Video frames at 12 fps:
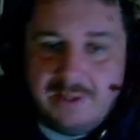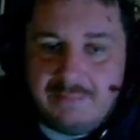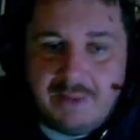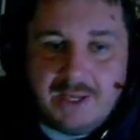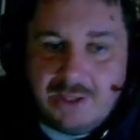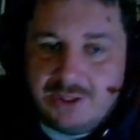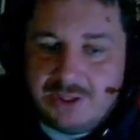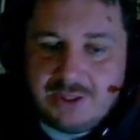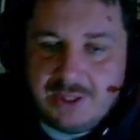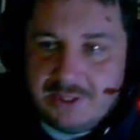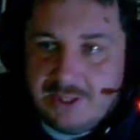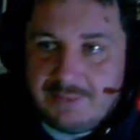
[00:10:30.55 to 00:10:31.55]
Making just an
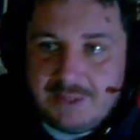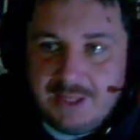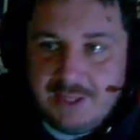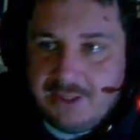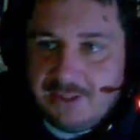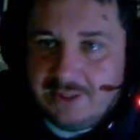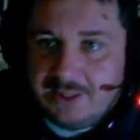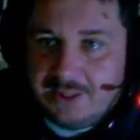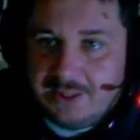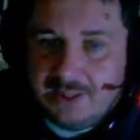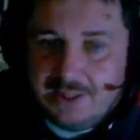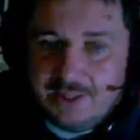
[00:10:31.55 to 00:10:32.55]
adept and heading to the other
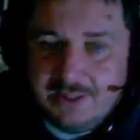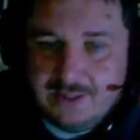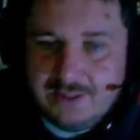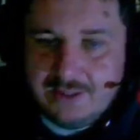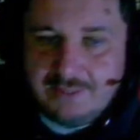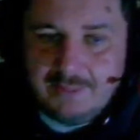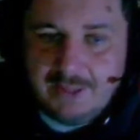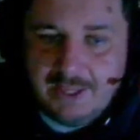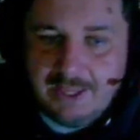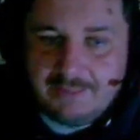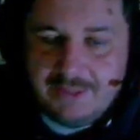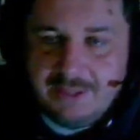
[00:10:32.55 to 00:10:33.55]
side. You could just supply
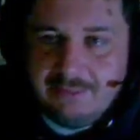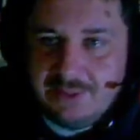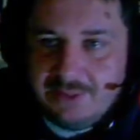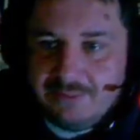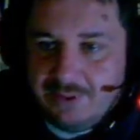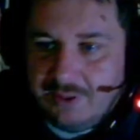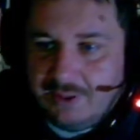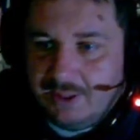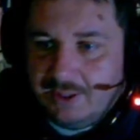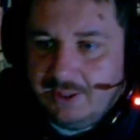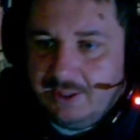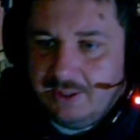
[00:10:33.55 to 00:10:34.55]
capped here, which is really
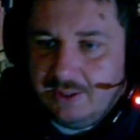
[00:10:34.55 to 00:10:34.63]
unlucky.